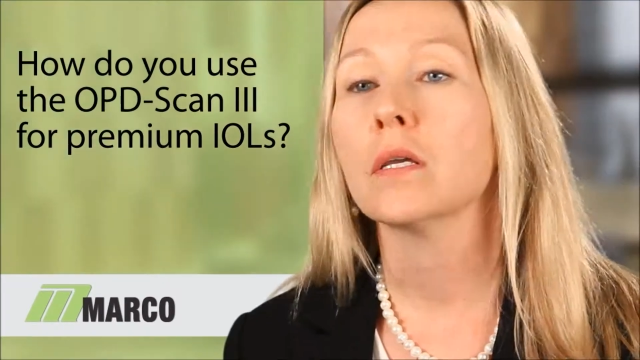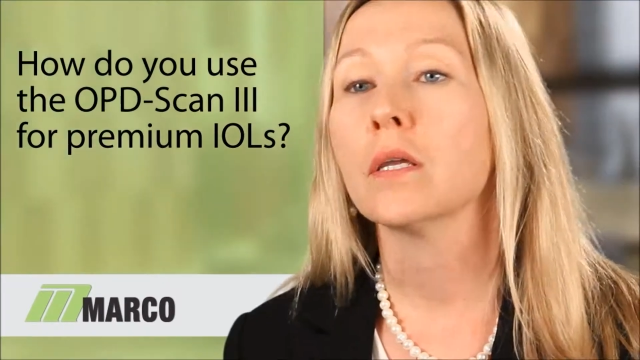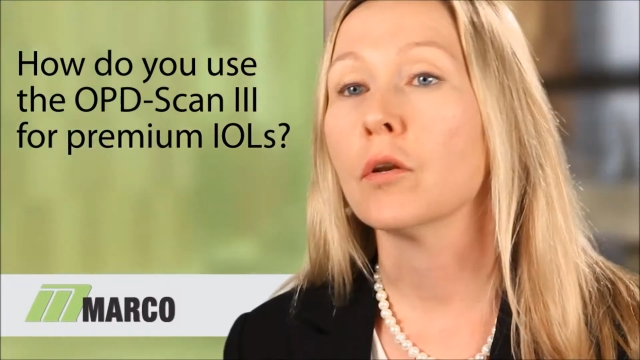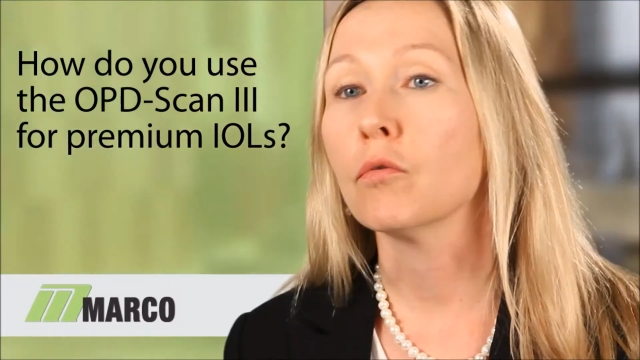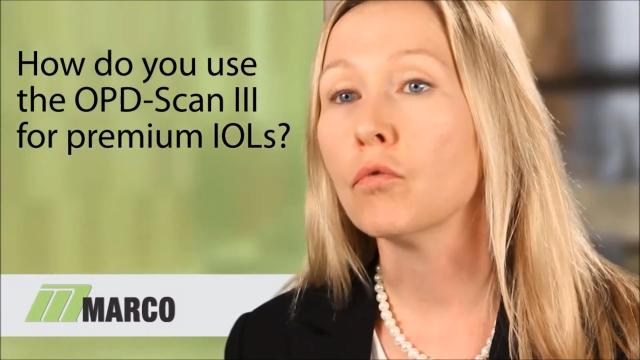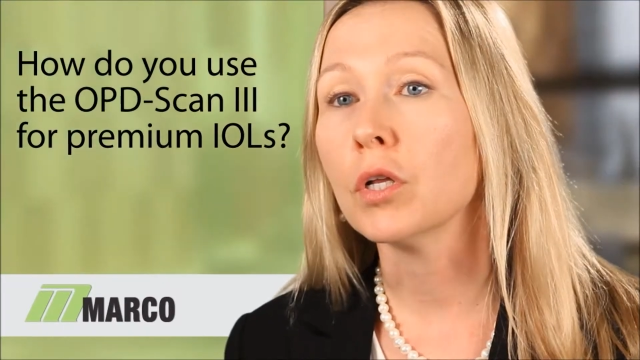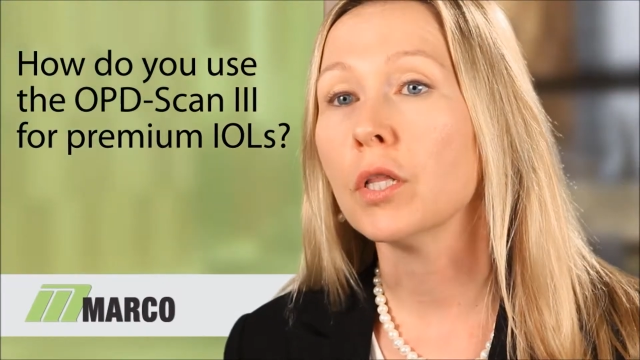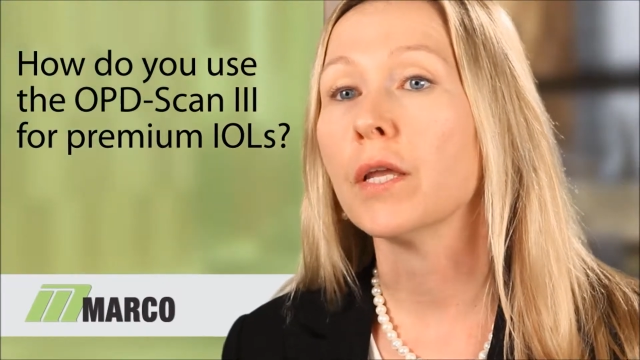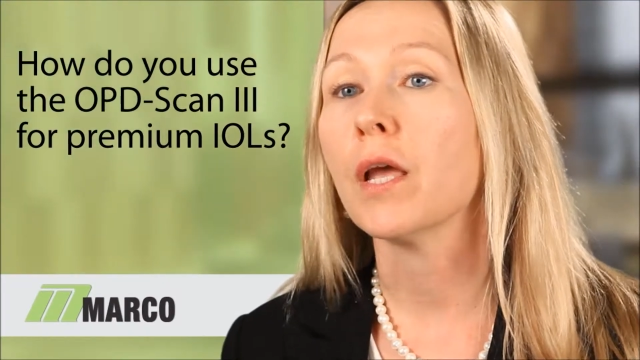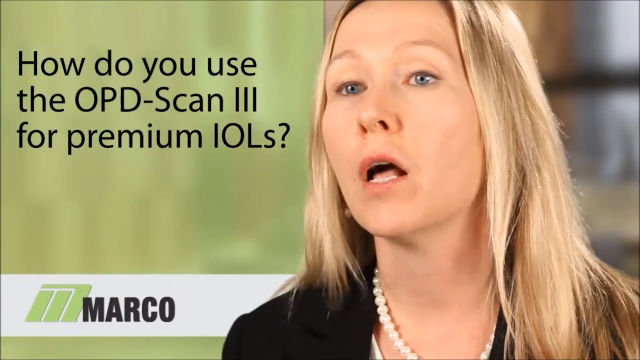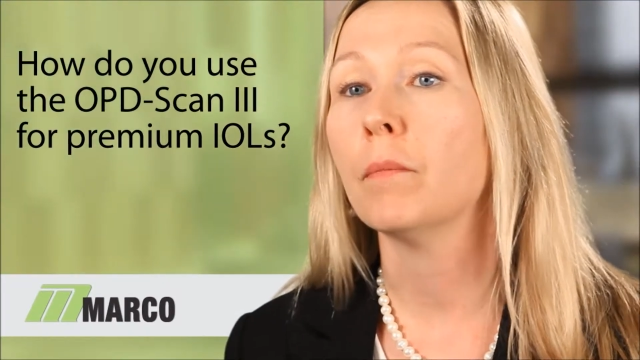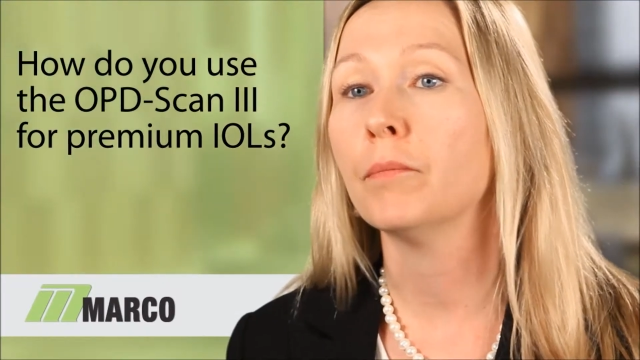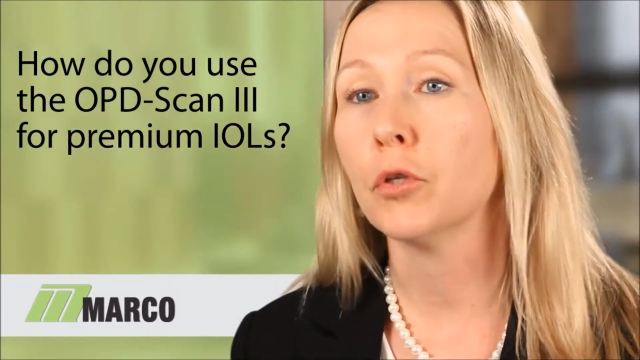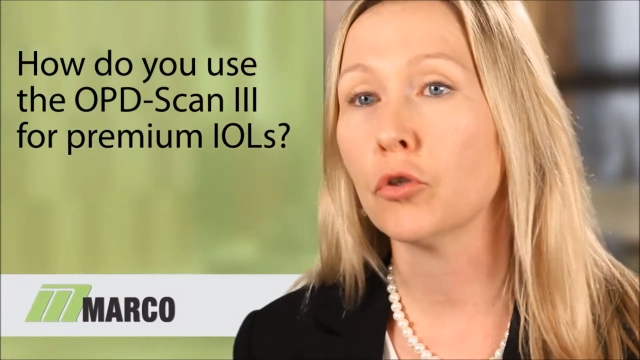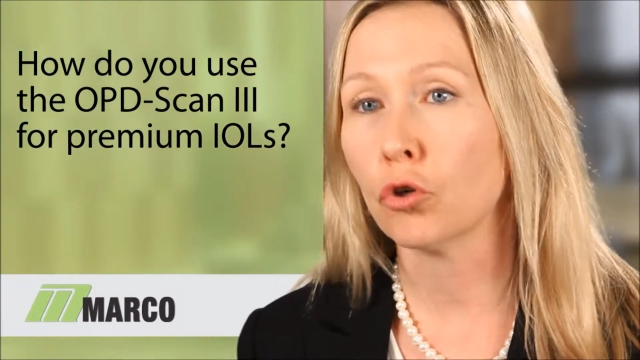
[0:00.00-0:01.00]
can really
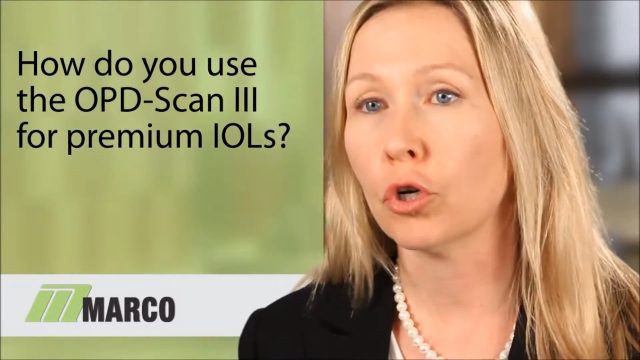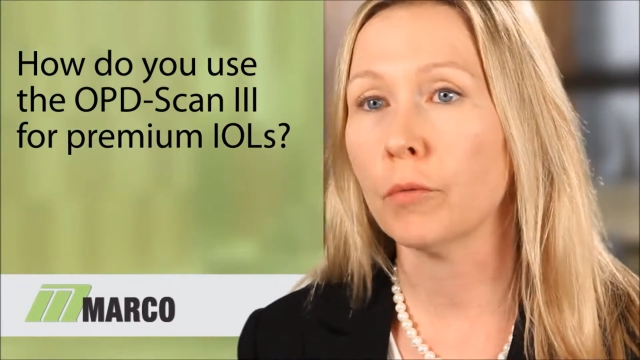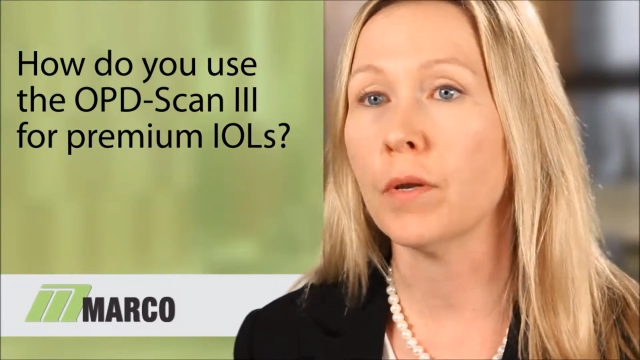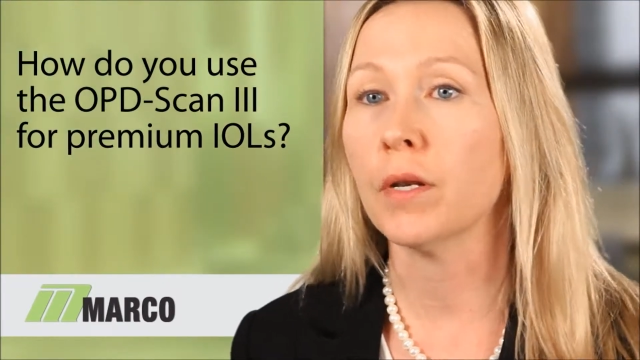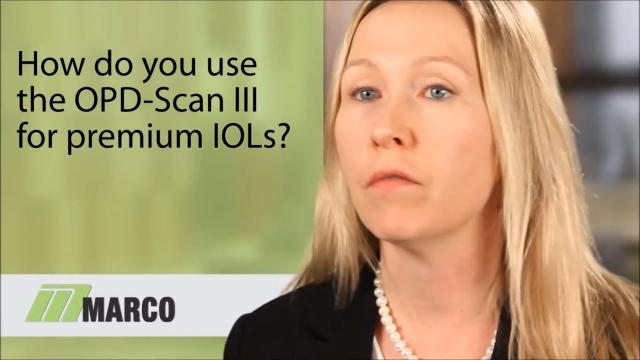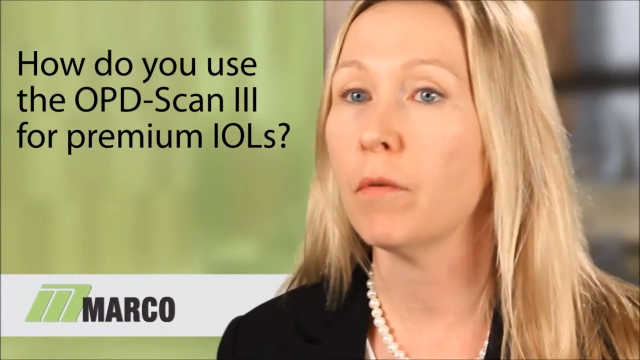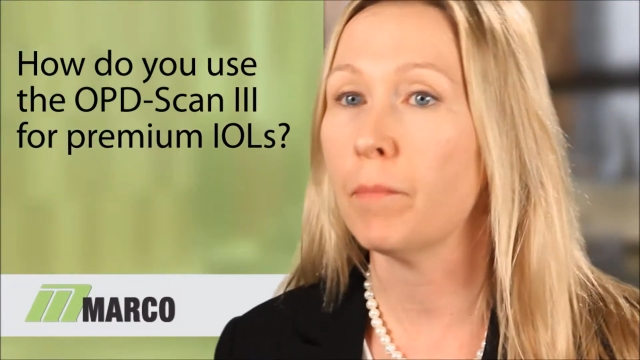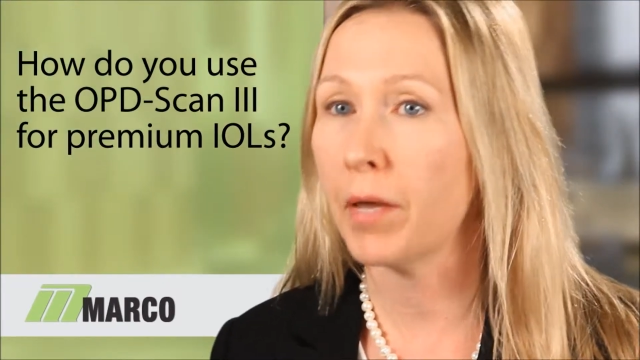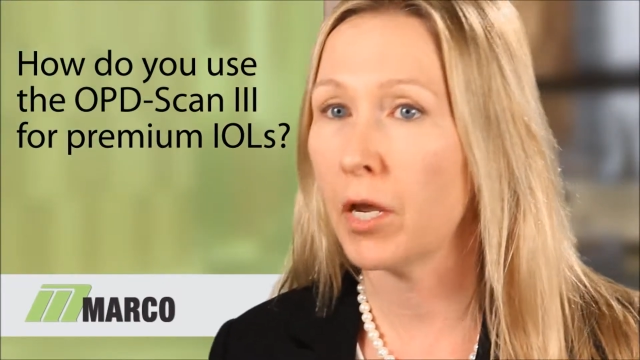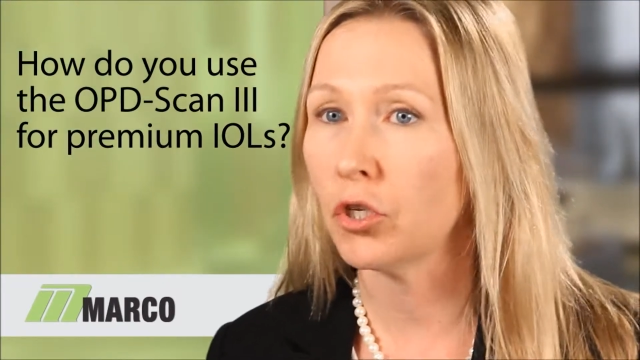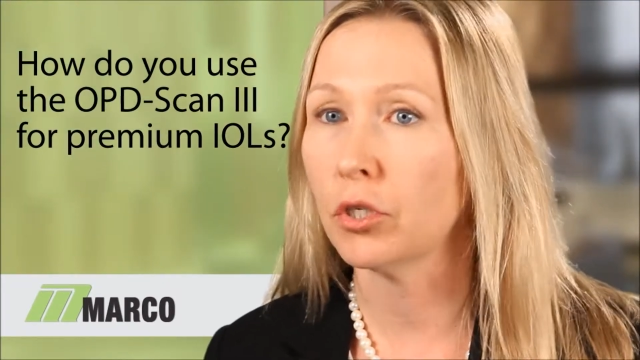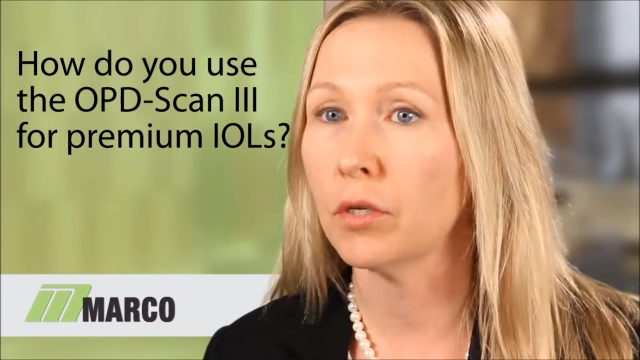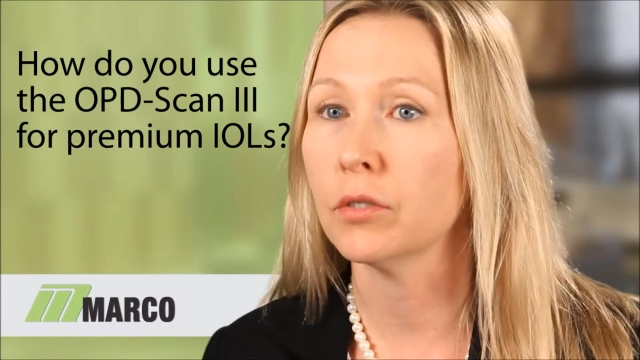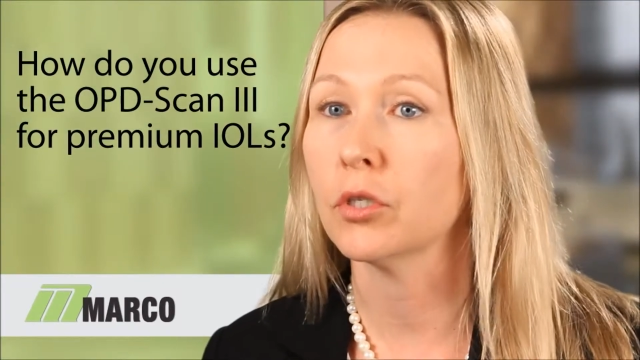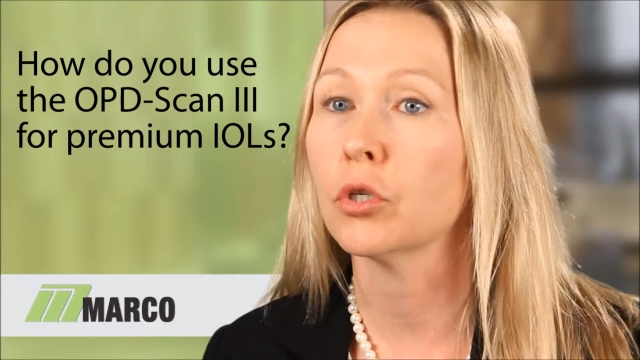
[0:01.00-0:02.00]
help determine if a
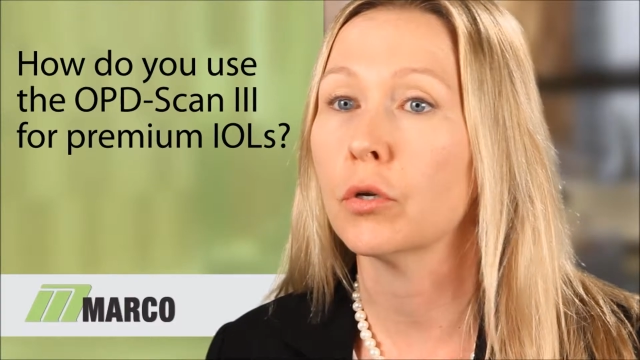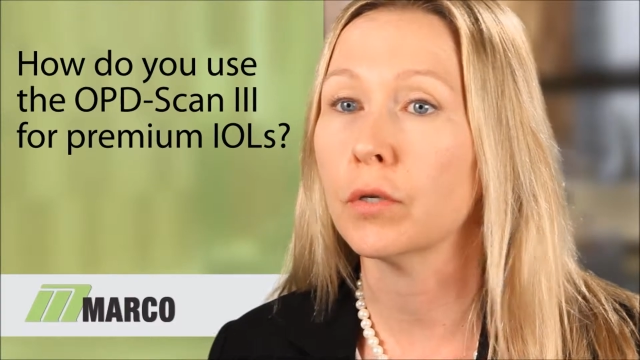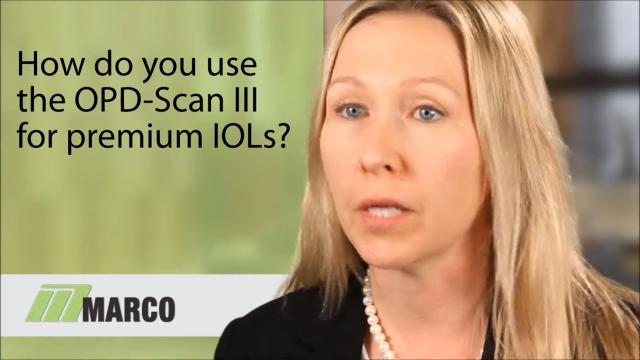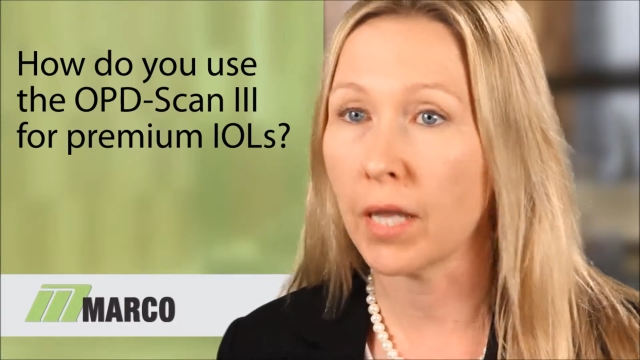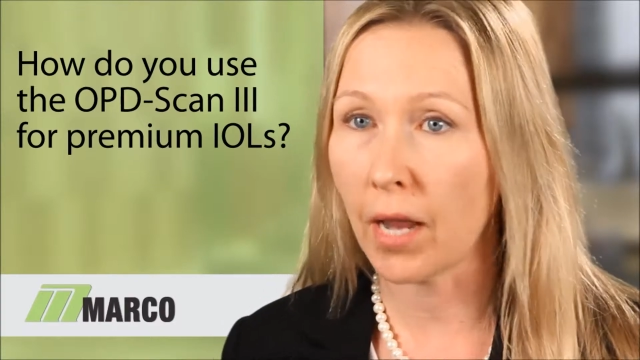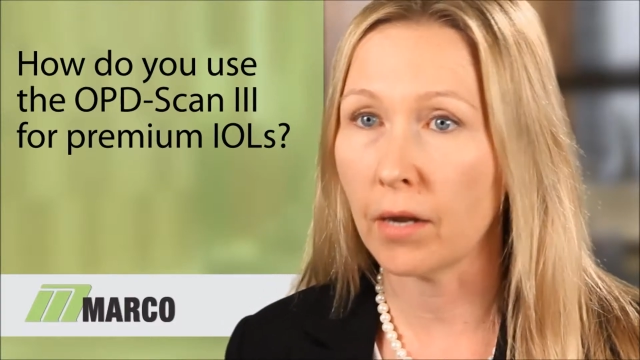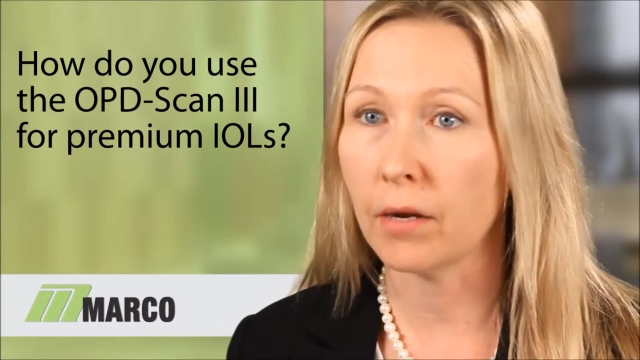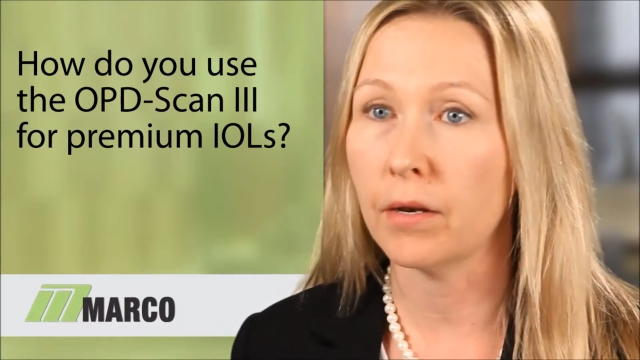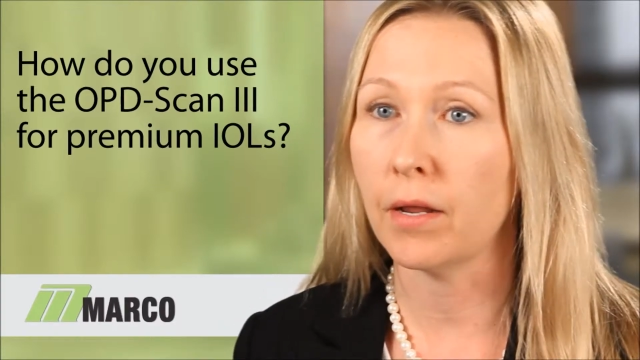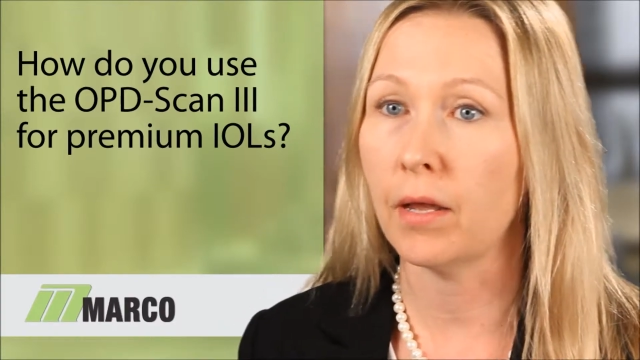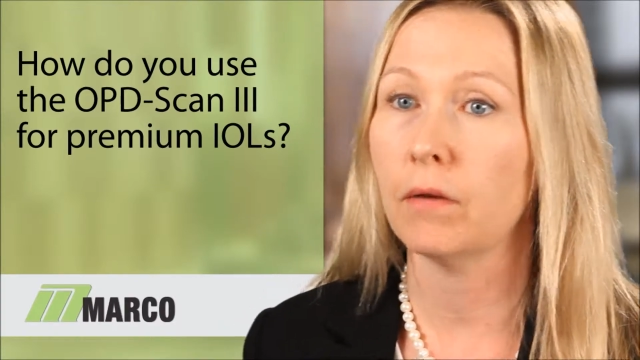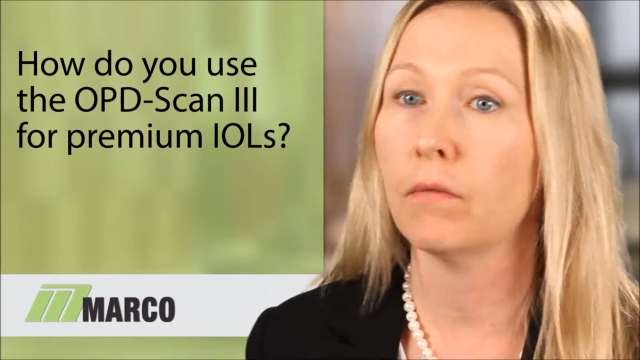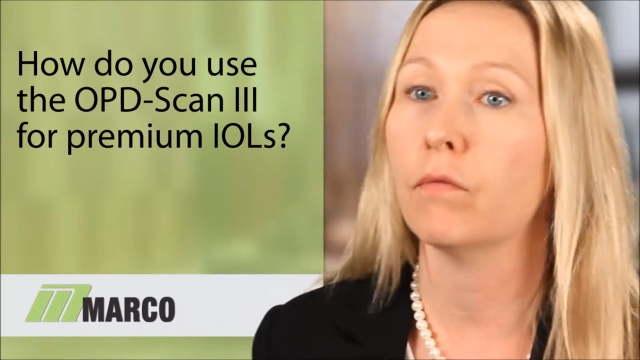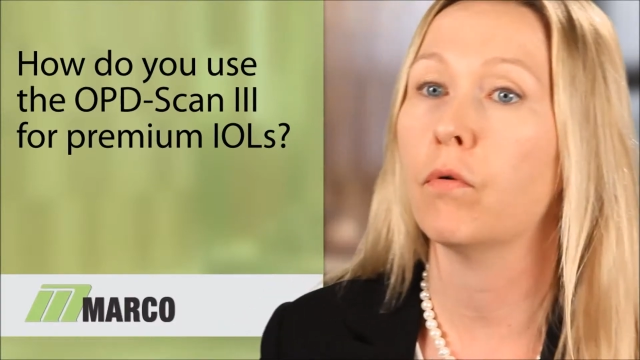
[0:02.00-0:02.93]
patient is a good candidate